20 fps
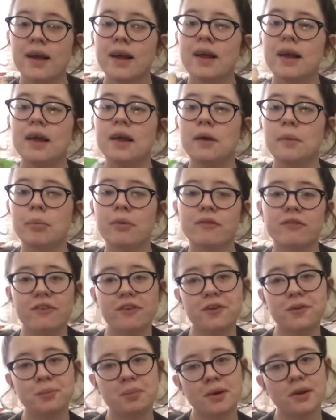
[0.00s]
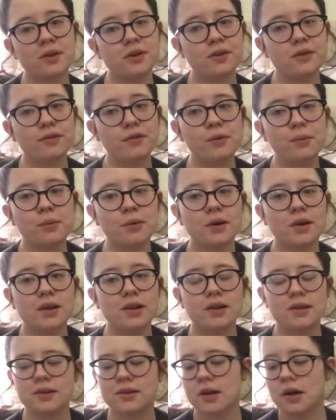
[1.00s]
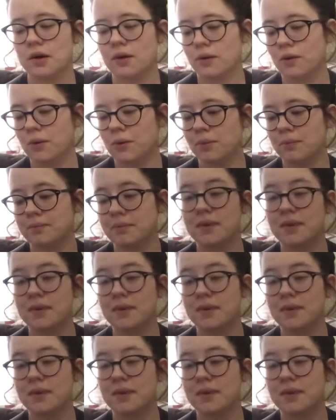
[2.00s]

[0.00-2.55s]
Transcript: He prefers Buzz over Woody, so